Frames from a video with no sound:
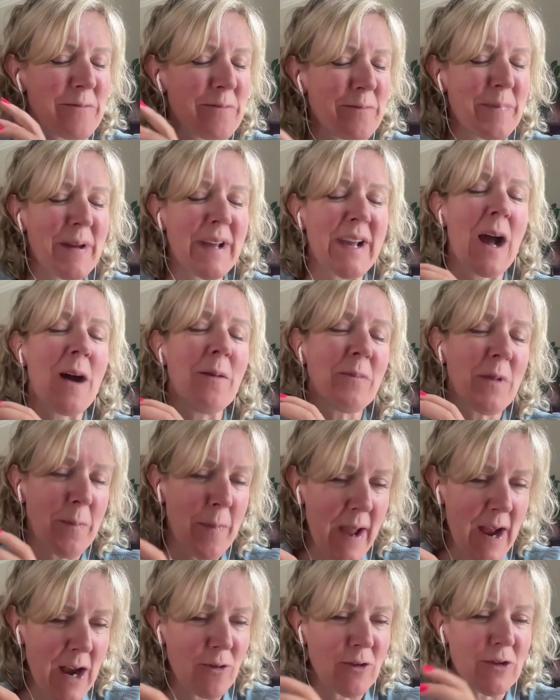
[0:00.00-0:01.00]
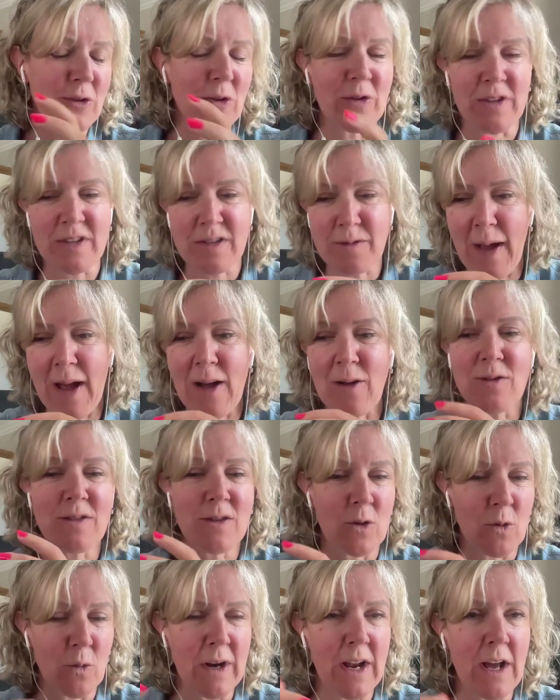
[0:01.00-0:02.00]
become the parent or the spouse
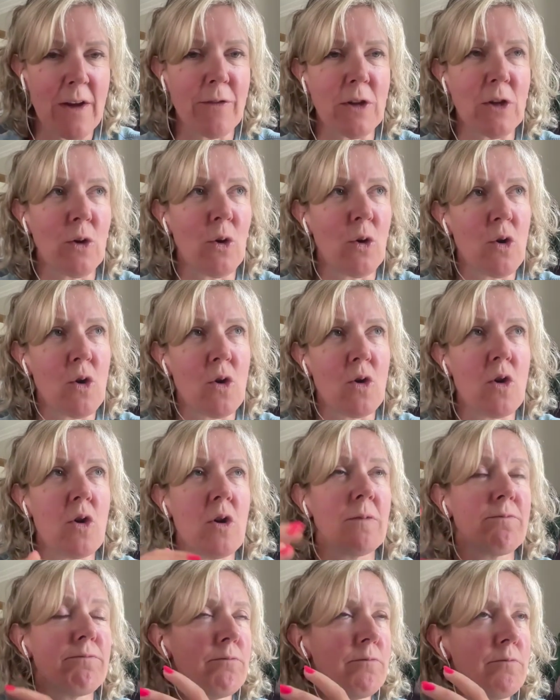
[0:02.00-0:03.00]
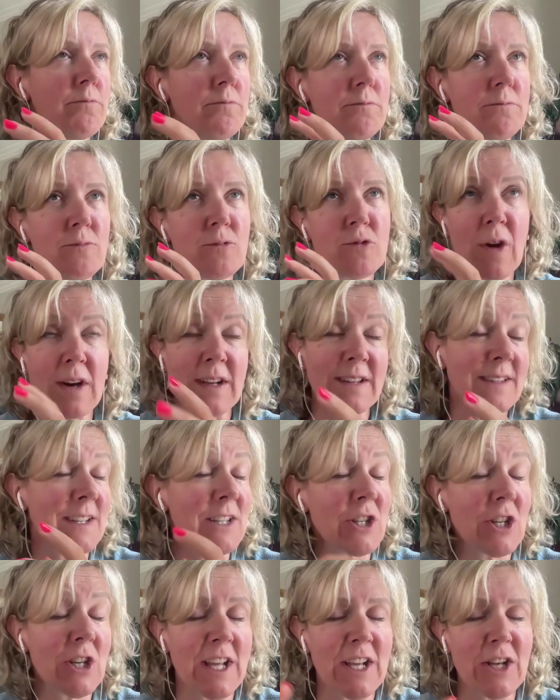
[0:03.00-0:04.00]
or whatever you're
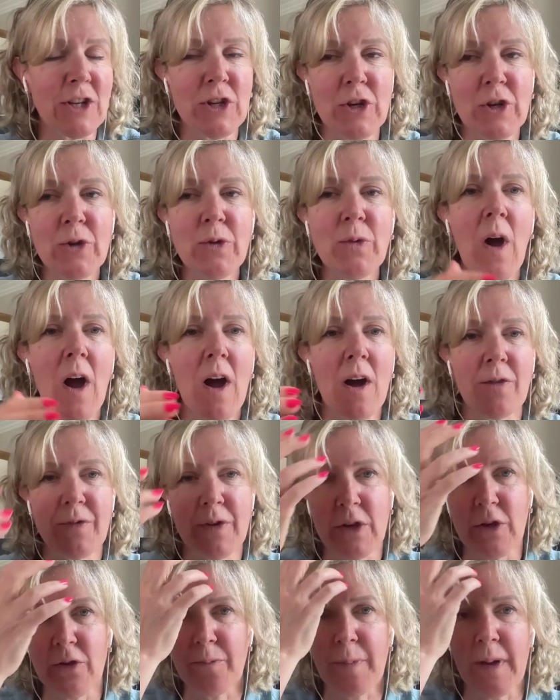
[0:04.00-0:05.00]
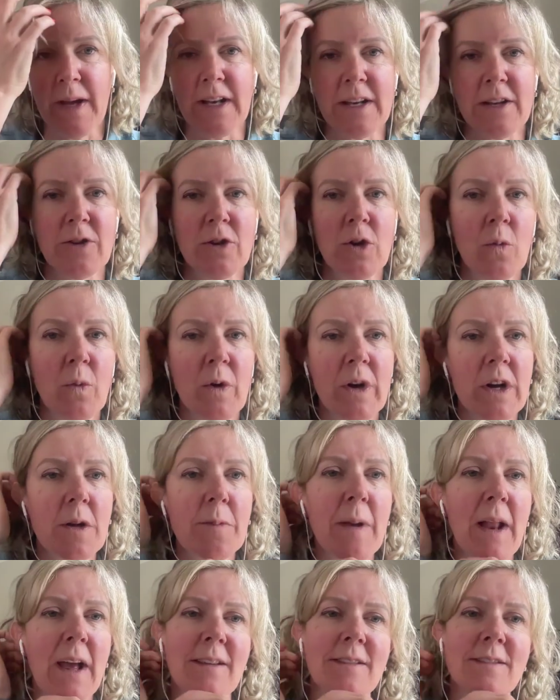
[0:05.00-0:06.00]
transitioning to after you've been in your
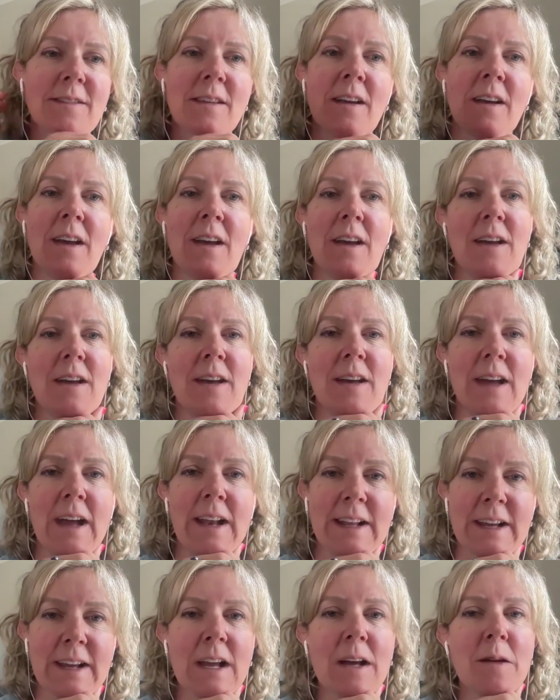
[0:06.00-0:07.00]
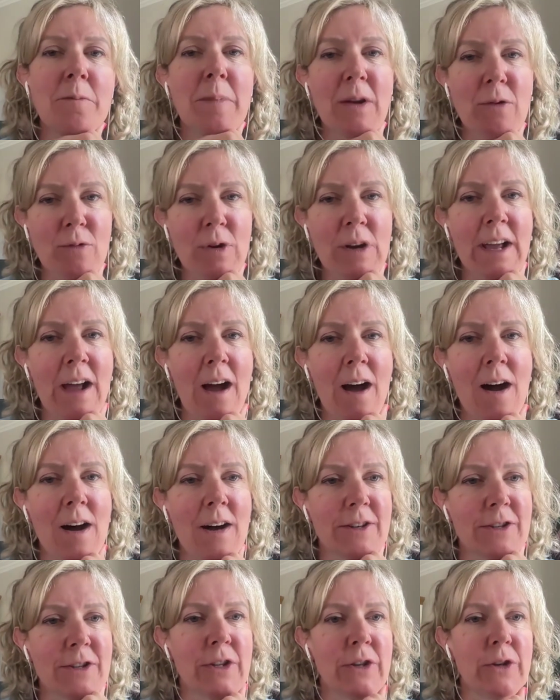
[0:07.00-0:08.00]
workplace? And it can be really
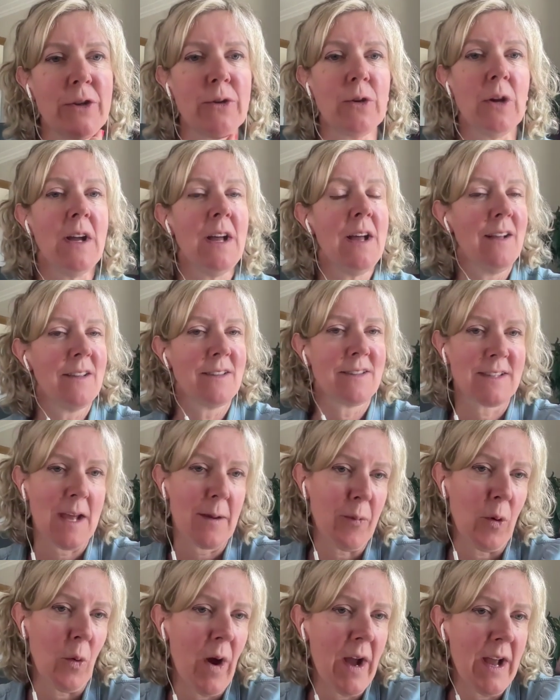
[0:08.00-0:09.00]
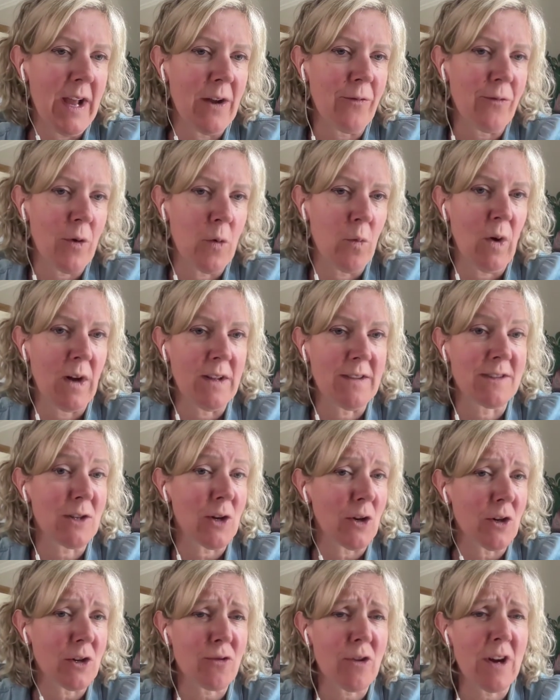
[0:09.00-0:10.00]
hard to step away from one's
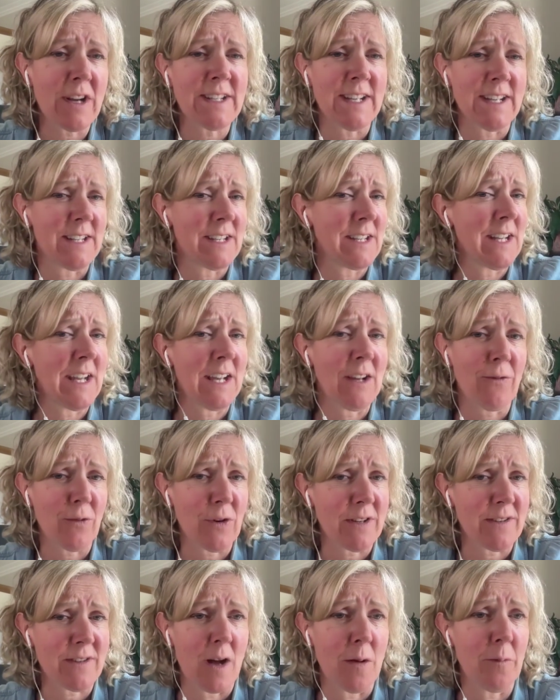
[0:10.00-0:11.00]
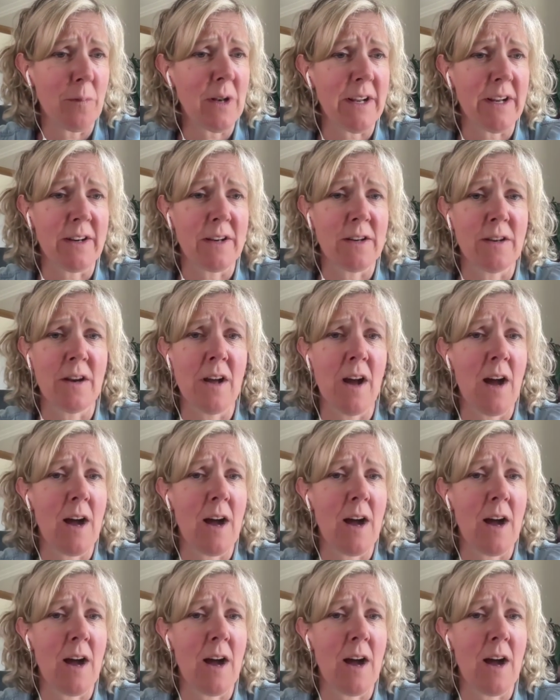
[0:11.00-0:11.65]
doctor identity, for example, in